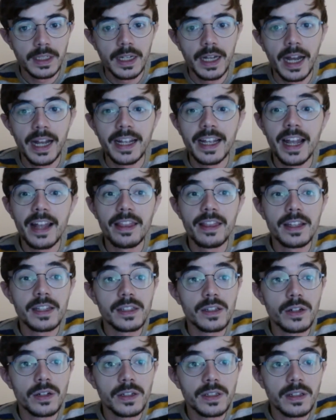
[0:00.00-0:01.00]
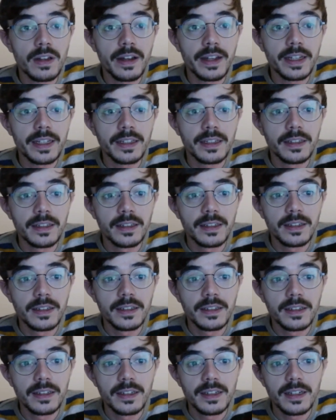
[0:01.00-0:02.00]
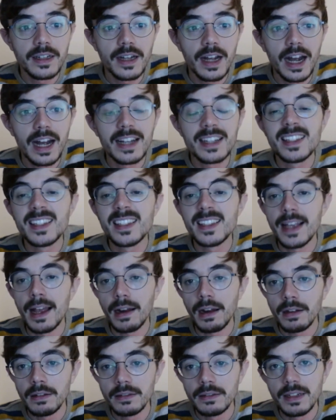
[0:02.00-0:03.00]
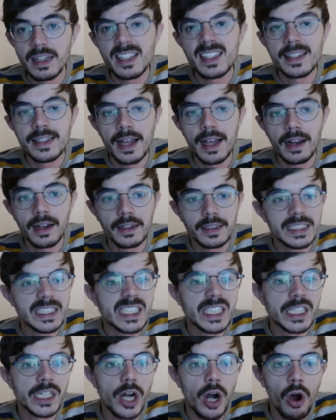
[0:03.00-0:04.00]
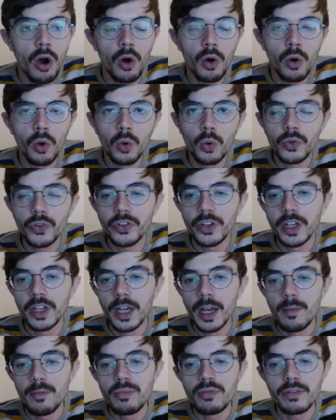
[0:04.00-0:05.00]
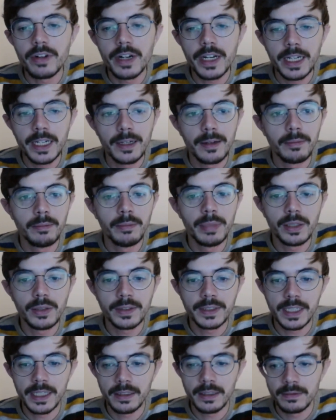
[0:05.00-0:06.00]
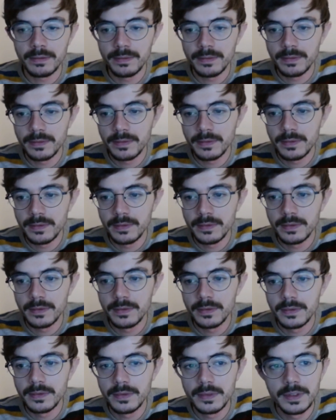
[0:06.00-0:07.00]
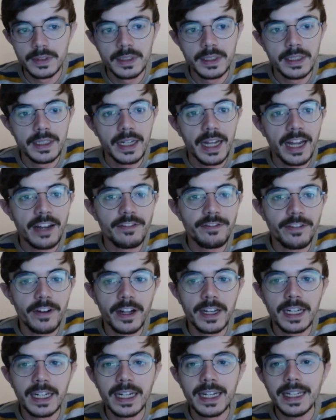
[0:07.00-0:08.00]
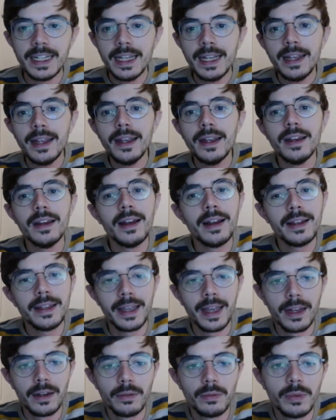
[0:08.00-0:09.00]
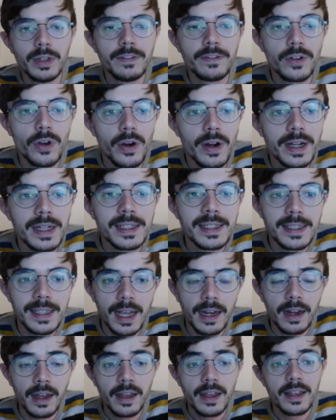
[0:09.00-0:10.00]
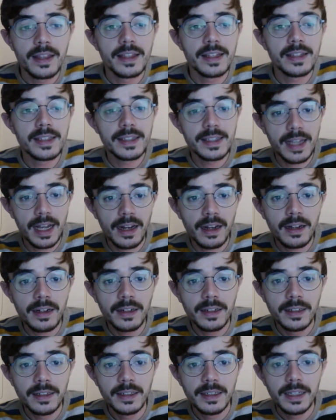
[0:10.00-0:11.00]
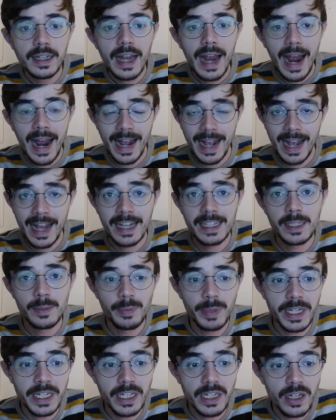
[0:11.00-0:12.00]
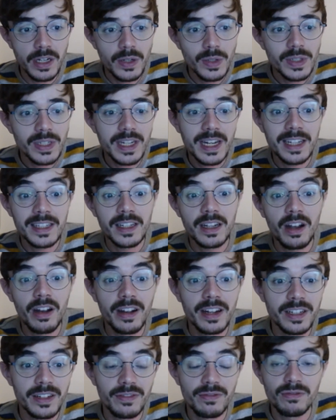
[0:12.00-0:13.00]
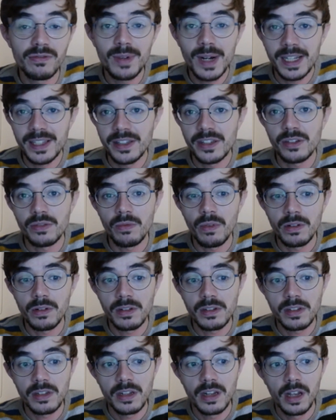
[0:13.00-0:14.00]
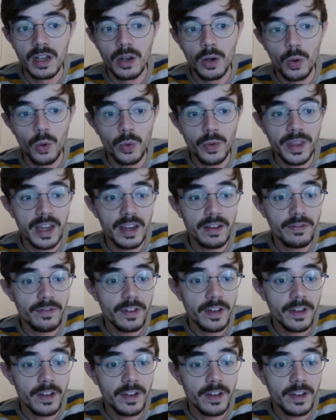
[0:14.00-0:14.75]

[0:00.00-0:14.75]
Again, this looks like a cellar. A cellar is an old brick building. And finally, here again, we've got a cellar. This cellar has been used as a kind of restaurant, or they